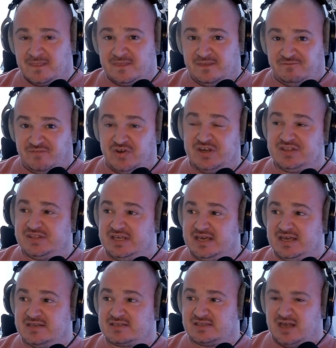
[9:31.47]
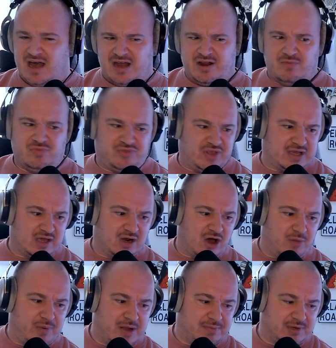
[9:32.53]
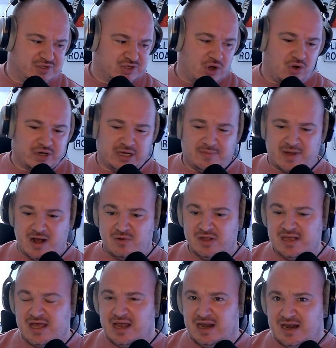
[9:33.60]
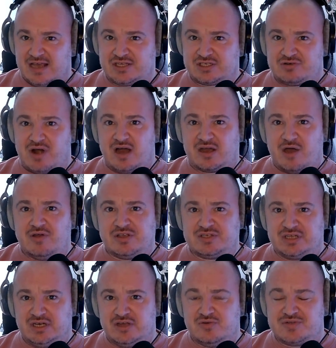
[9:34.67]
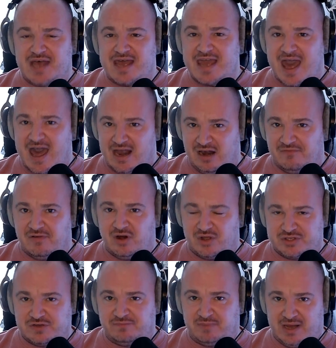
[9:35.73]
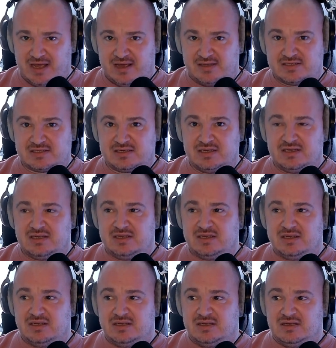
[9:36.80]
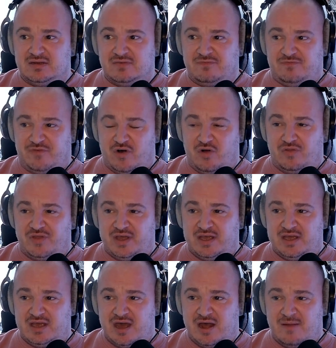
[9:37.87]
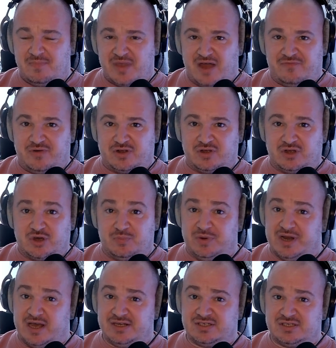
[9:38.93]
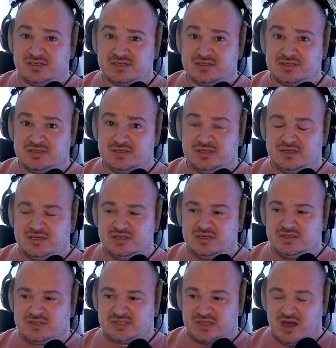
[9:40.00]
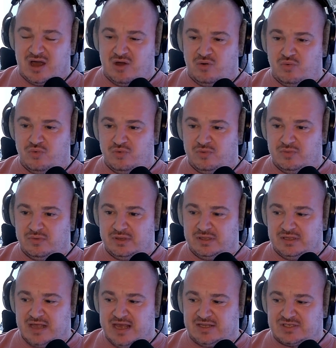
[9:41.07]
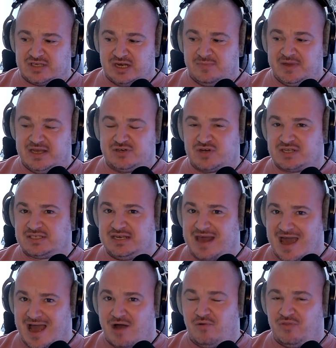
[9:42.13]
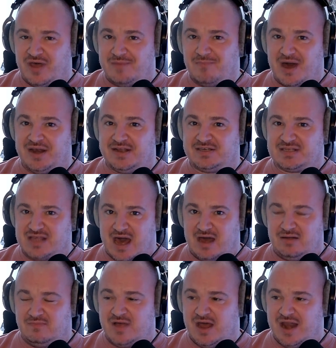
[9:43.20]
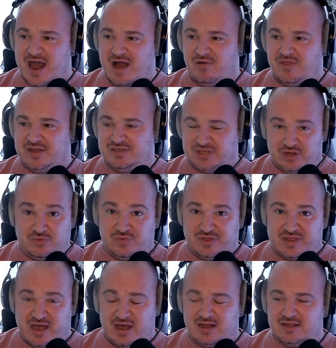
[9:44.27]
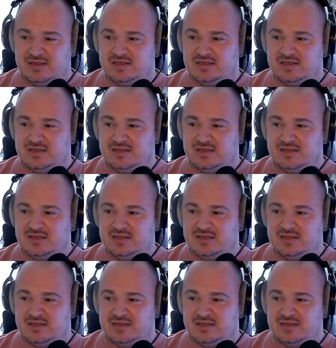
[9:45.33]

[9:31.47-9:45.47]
funny thing is that I don't think a lot of people are talking about, Leicester are going to lose a hell of a lot of players for the African Cup of Nations. So it's going to be interesting how they manage that and how they do with that.